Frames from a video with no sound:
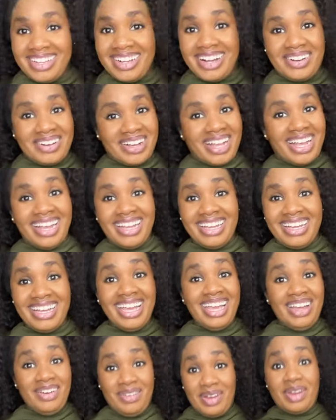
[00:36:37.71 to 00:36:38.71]
okay,
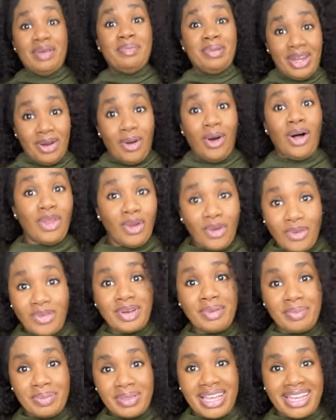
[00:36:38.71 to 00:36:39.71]
it would have been all over
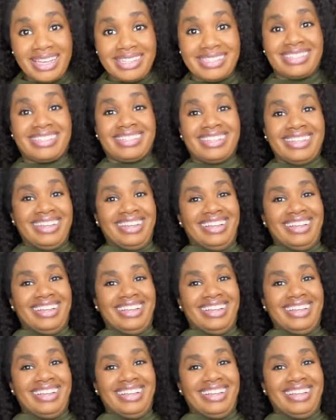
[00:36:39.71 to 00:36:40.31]
the place.